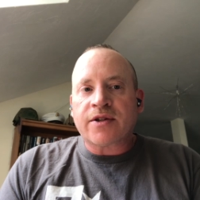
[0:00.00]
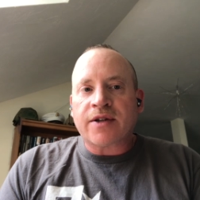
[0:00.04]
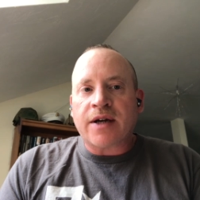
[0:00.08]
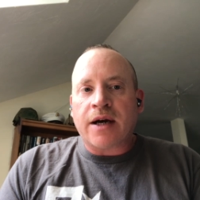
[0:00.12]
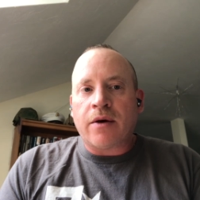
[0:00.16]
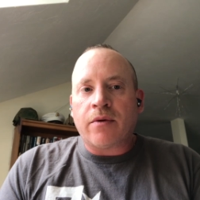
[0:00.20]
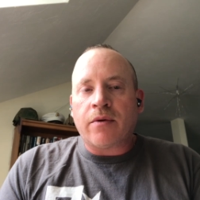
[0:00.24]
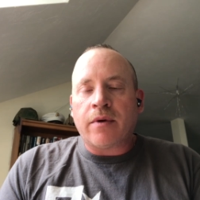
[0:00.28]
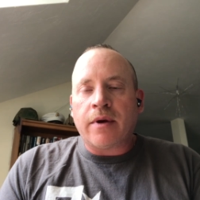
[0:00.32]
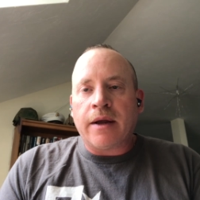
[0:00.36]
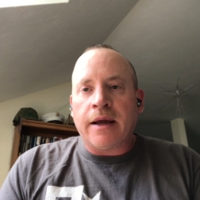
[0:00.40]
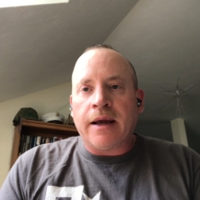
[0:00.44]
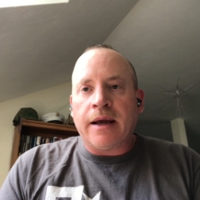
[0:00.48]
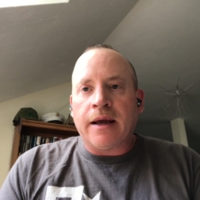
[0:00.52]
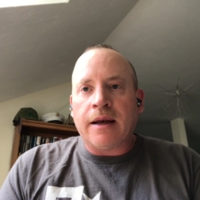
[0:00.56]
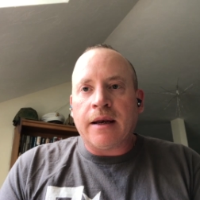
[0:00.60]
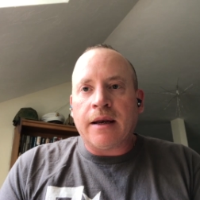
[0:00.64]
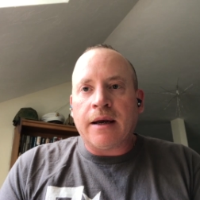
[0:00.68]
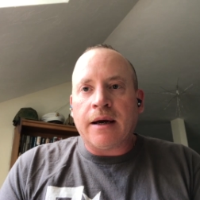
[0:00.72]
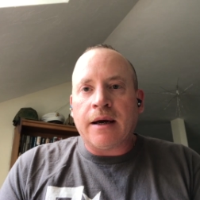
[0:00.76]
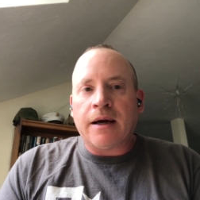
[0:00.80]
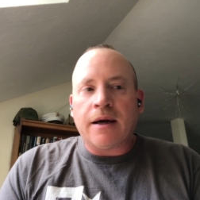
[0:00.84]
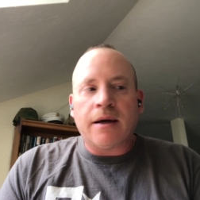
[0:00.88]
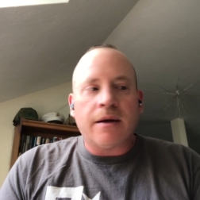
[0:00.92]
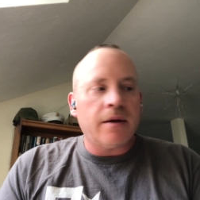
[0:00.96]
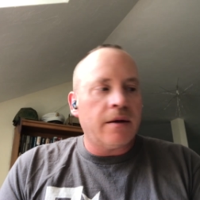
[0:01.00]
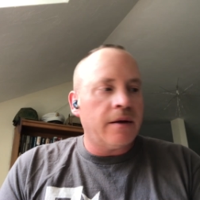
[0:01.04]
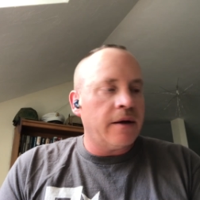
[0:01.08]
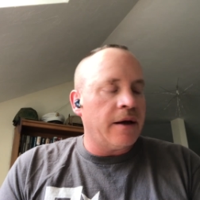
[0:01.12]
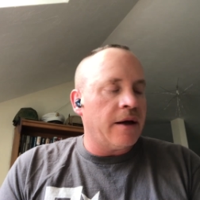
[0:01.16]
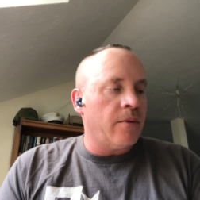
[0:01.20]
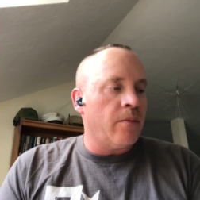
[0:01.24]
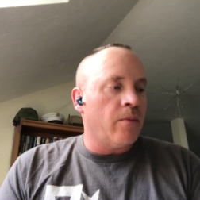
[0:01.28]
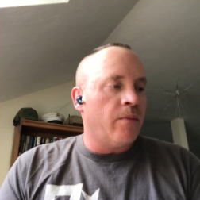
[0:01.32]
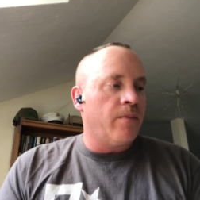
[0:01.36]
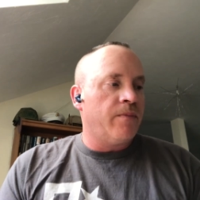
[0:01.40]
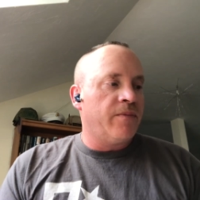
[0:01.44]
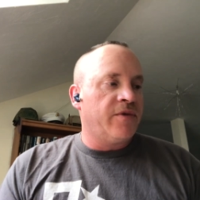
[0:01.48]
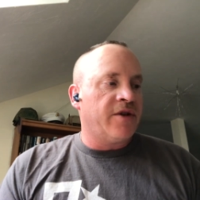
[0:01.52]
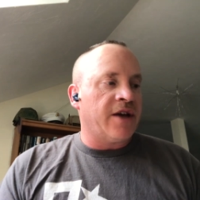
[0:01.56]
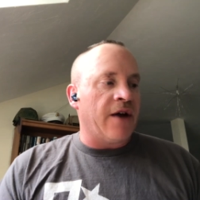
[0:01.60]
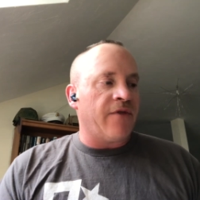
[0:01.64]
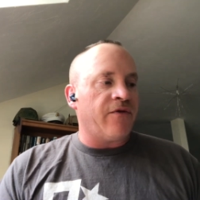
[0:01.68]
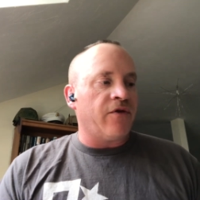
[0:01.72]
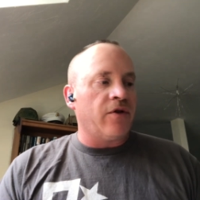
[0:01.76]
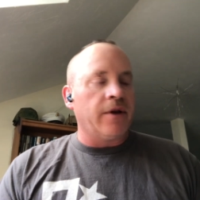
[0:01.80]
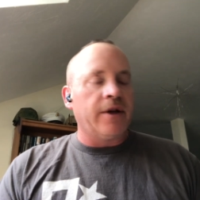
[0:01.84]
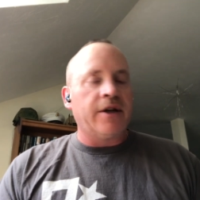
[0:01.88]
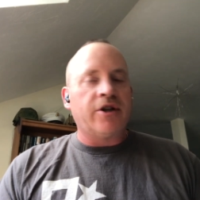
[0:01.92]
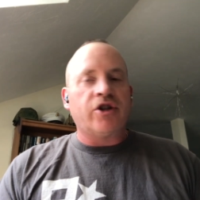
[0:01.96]
out. And
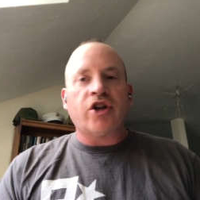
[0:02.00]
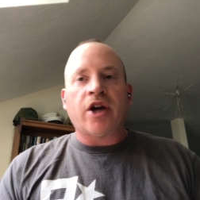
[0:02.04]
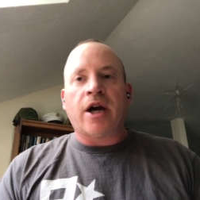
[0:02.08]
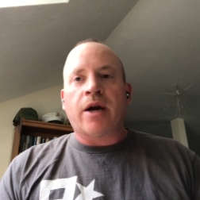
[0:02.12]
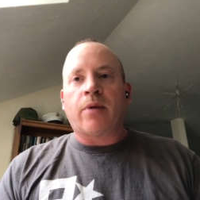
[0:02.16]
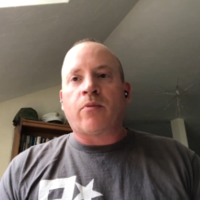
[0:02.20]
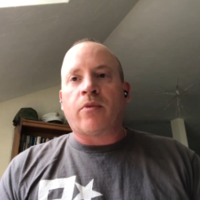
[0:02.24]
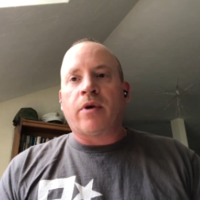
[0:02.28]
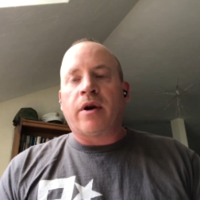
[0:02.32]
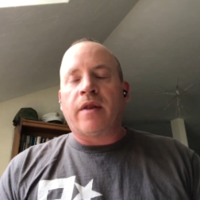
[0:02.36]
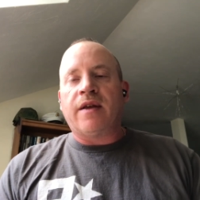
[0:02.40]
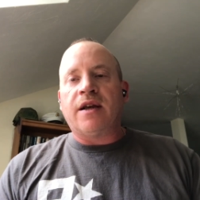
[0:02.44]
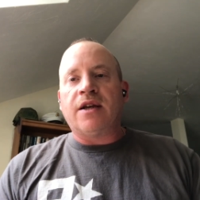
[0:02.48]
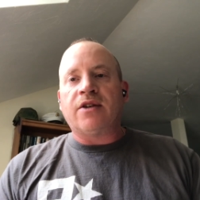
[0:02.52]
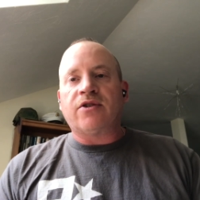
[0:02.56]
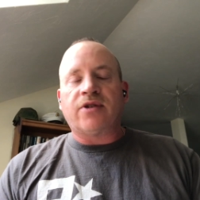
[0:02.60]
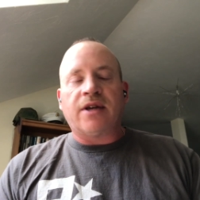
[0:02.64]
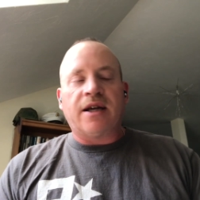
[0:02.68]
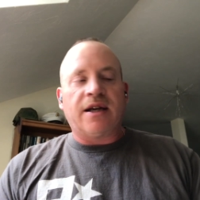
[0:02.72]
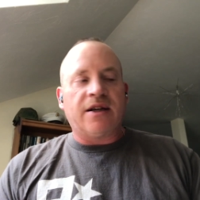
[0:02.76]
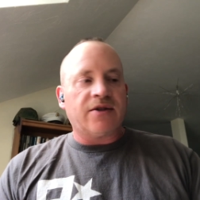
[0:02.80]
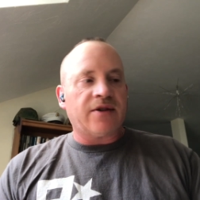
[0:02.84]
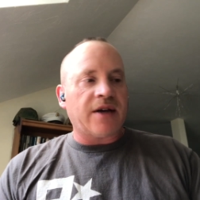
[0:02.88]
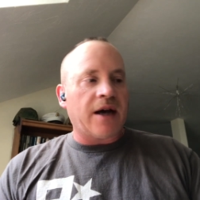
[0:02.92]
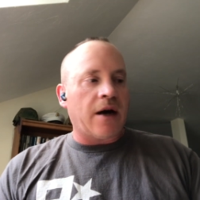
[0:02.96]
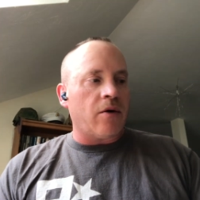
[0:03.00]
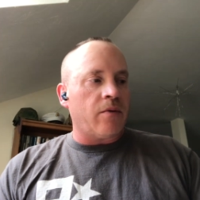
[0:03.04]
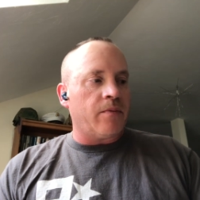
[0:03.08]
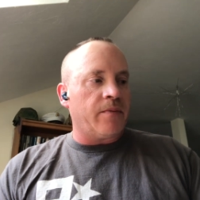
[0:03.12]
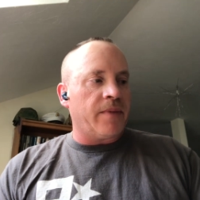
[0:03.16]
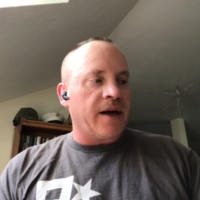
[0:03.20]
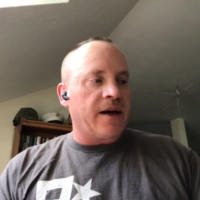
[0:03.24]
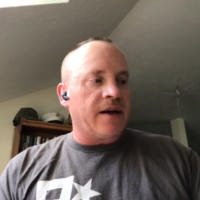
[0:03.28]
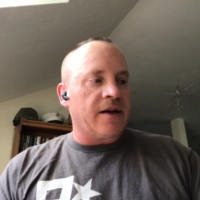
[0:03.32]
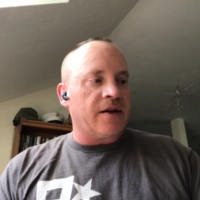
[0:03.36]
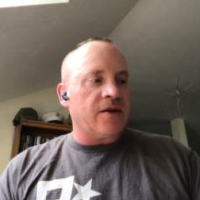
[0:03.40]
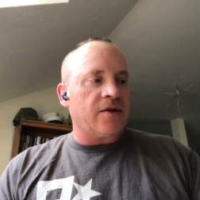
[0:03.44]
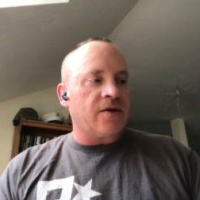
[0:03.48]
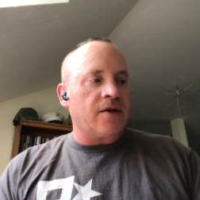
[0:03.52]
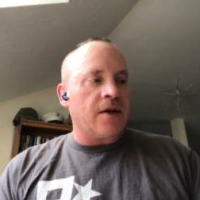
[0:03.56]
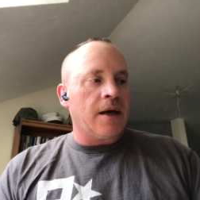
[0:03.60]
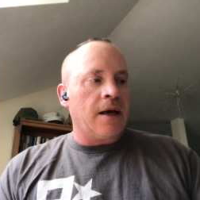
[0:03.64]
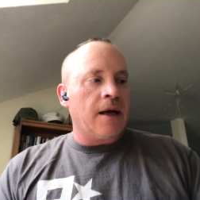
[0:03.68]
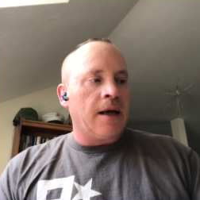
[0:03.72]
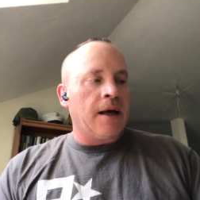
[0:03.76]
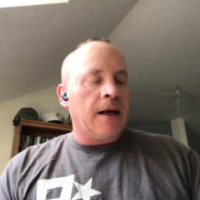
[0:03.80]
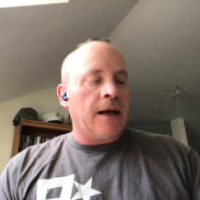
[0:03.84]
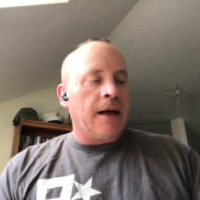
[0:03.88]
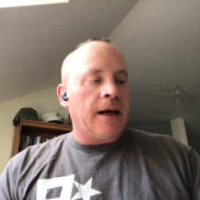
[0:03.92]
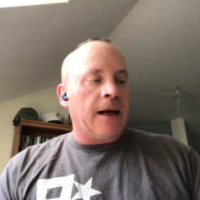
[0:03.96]
definitely check one of these things out because
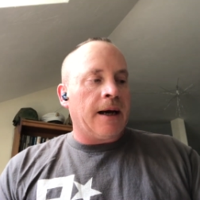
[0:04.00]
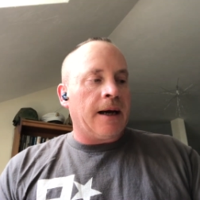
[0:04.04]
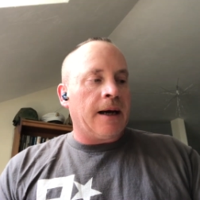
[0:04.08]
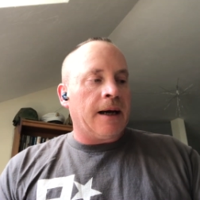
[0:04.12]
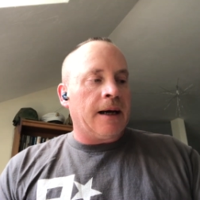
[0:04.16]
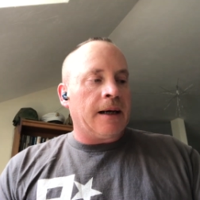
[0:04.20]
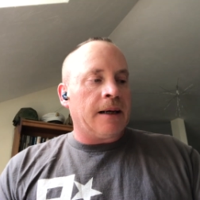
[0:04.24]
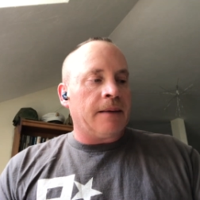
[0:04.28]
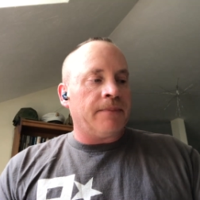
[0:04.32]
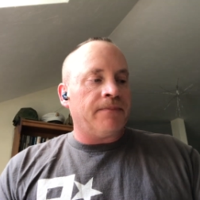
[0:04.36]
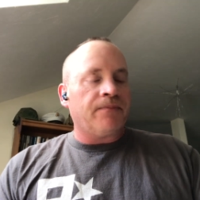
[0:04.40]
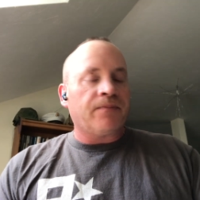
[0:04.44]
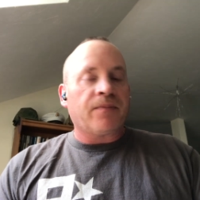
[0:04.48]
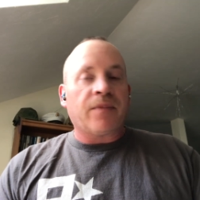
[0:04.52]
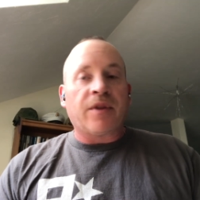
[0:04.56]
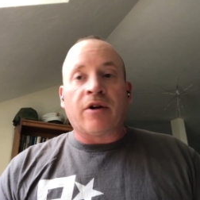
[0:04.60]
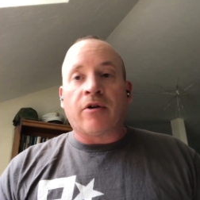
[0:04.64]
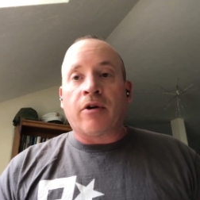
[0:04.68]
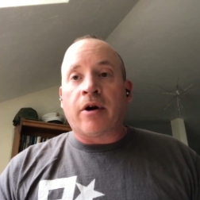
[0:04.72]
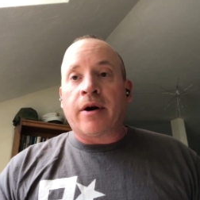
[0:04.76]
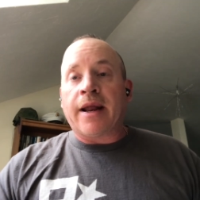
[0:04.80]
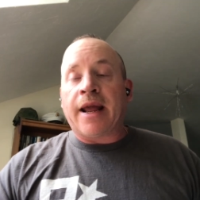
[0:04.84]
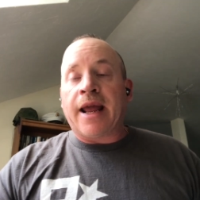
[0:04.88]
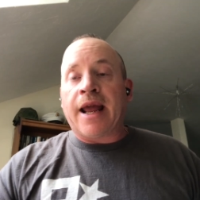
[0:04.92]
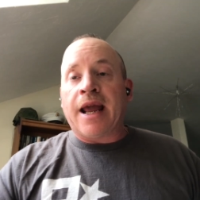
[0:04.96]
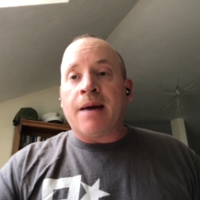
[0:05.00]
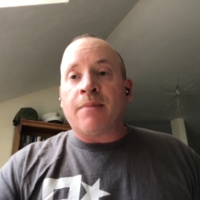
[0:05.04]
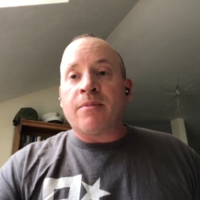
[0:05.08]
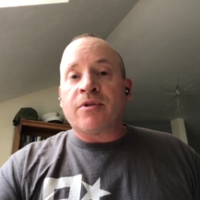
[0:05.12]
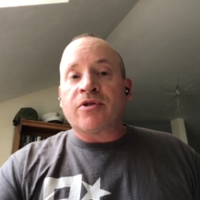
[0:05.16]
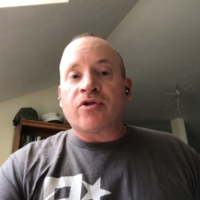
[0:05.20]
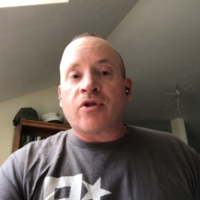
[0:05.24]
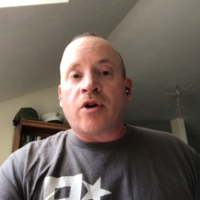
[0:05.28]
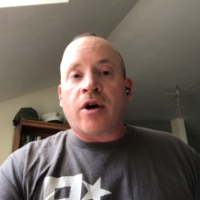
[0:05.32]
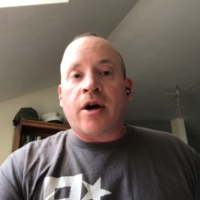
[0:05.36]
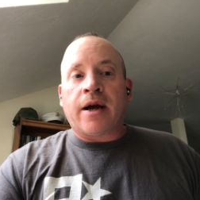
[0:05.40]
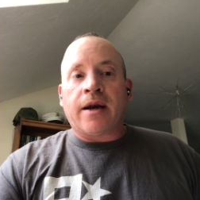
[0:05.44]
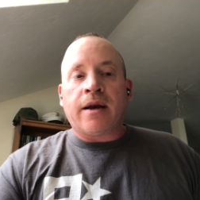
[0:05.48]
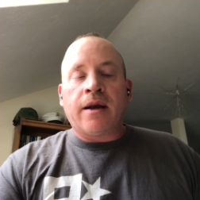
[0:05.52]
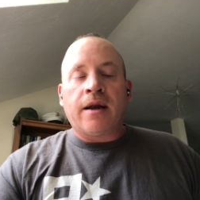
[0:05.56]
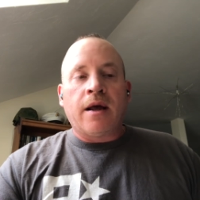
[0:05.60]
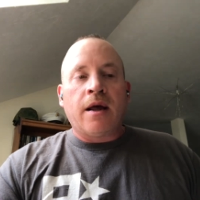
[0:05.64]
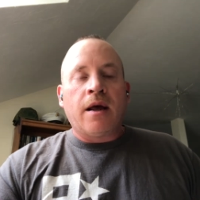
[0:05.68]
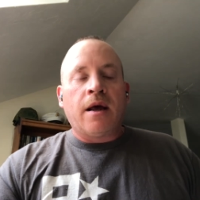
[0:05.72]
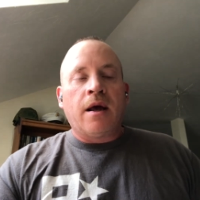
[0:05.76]
they're on Amazon.